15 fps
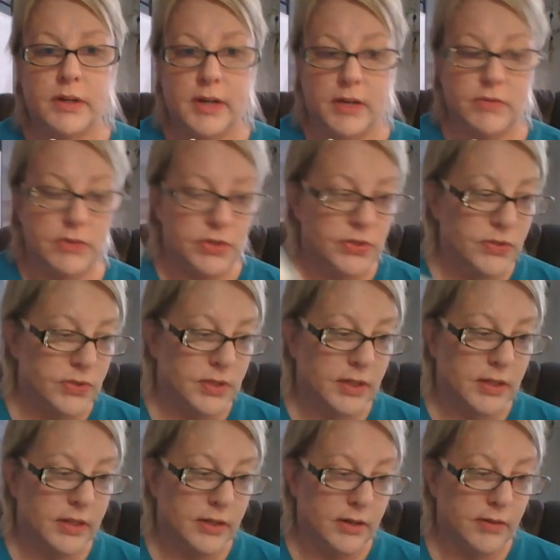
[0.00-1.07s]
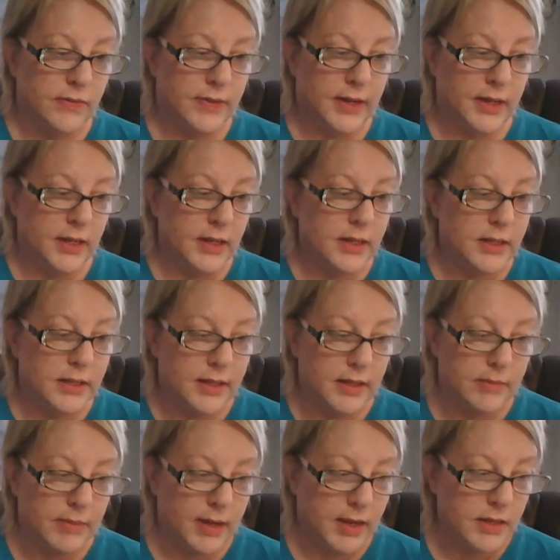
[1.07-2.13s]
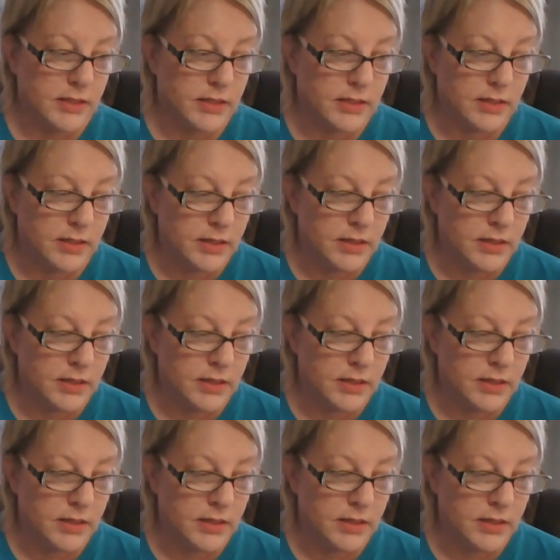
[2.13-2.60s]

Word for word: I would choose the clarifying clay mask.